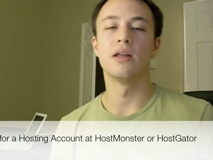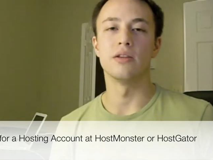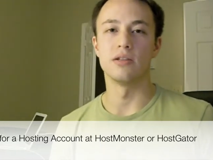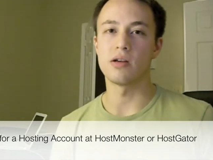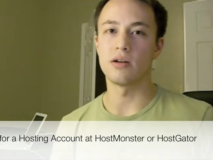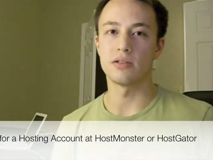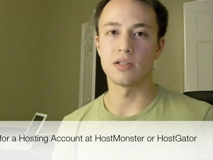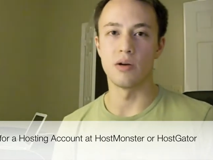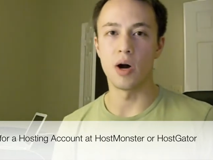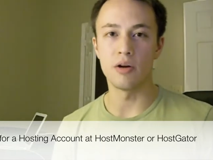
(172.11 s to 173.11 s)
There's
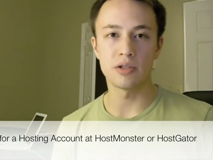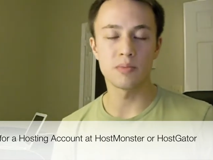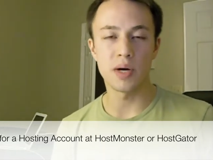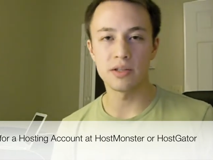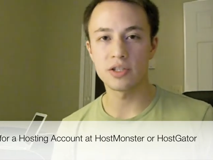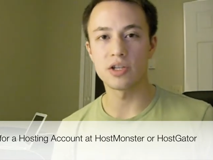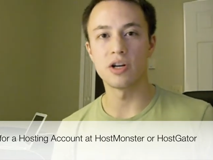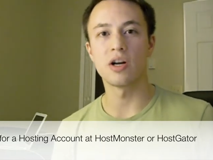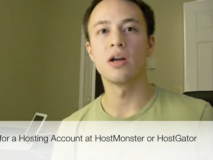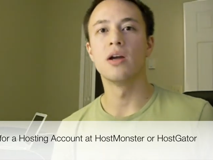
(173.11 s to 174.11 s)
also
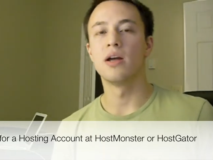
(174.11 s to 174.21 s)
HostMonster.